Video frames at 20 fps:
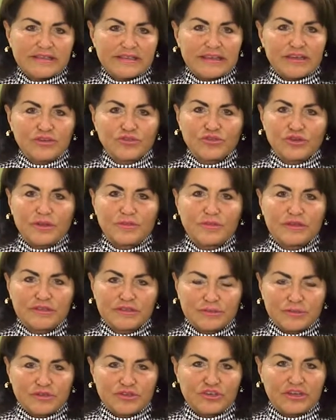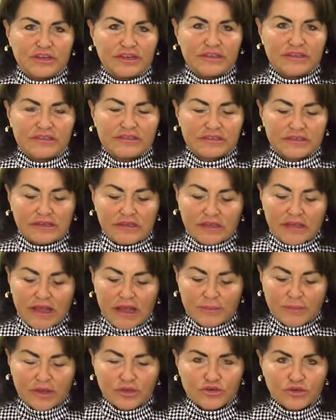skin treatments machines.
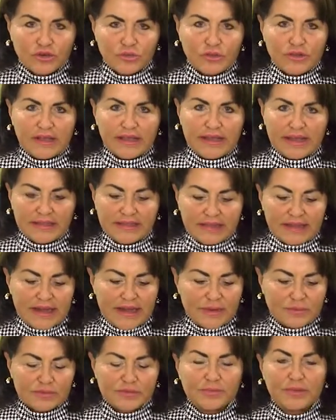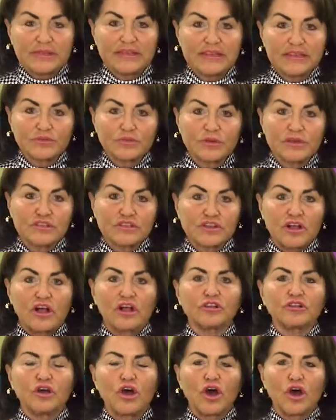I'm not sure where they get the names, but this one is
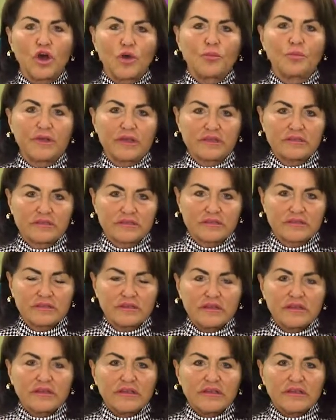called Opus,